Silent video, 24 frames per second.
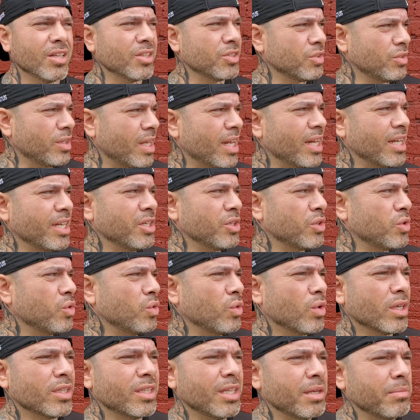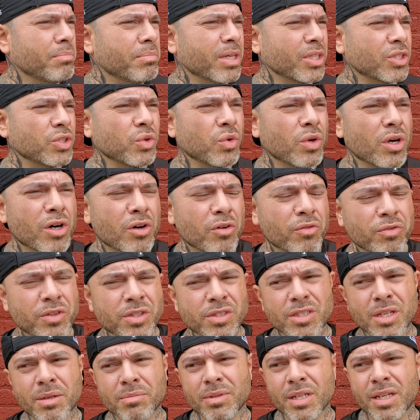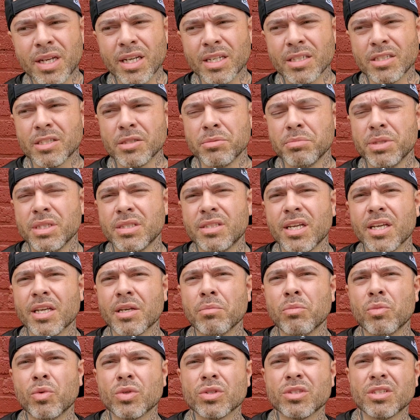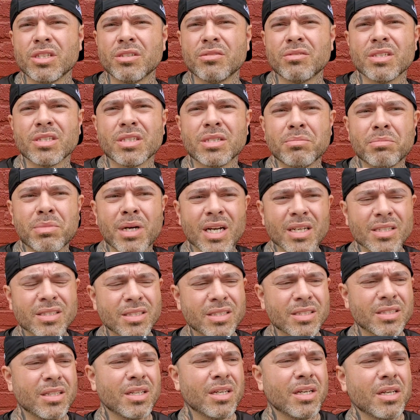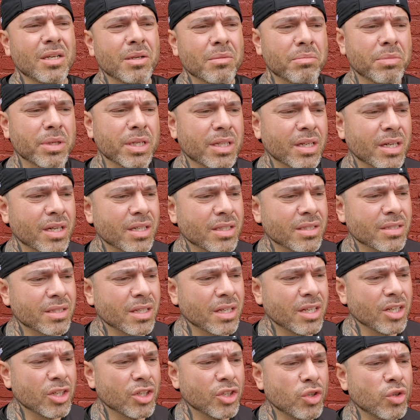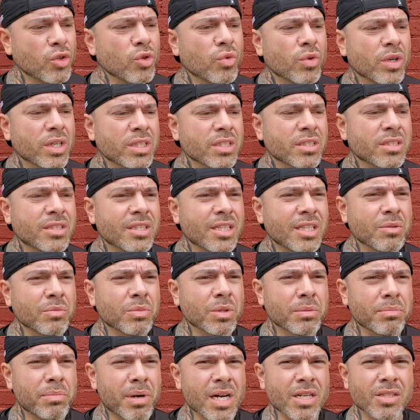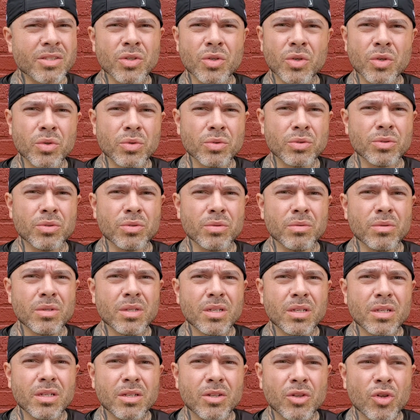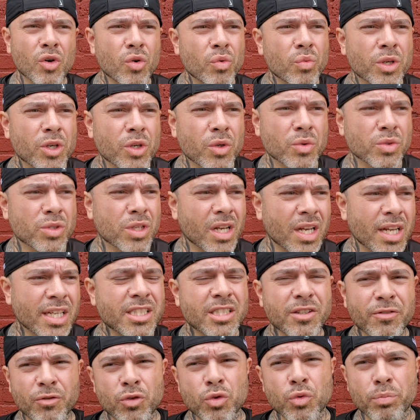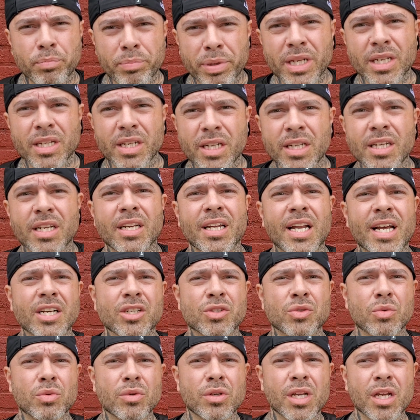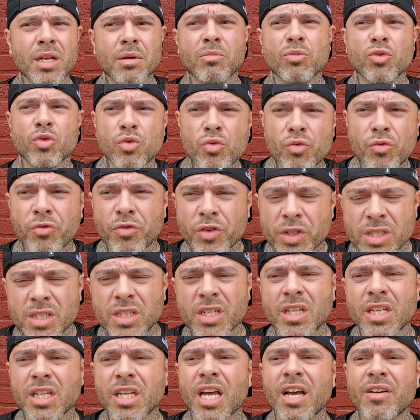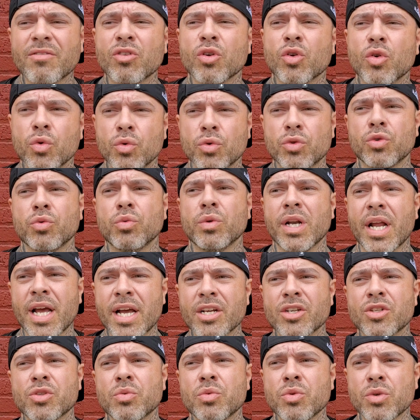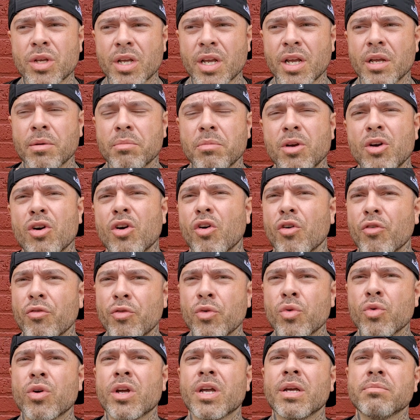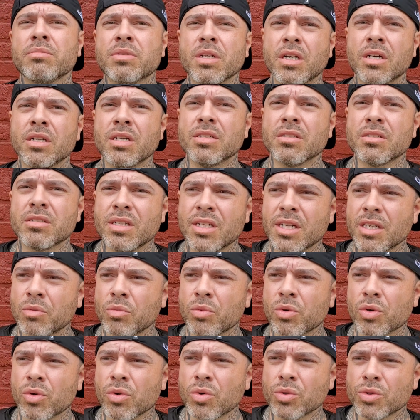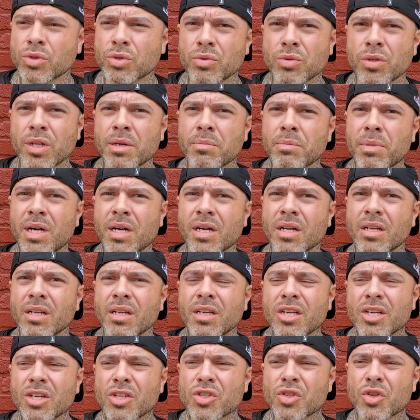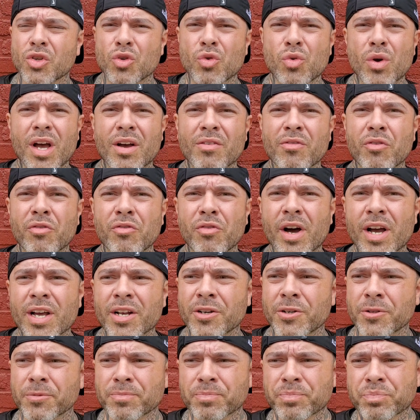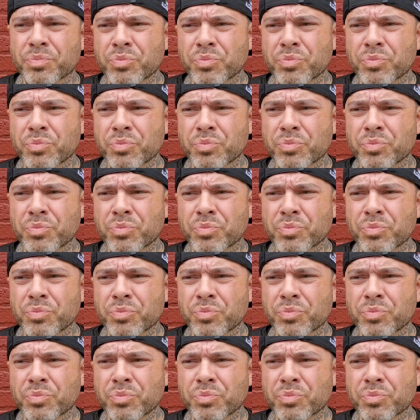So that ain't cool. I think mental health is something that should be taken more serious in boxing, because you don't understand what a boxer go through. No one knows unless if you've been in an actual camp. You physically have to go through an actual camp, a full camp, to understand what goes through their mind. So you have a fighter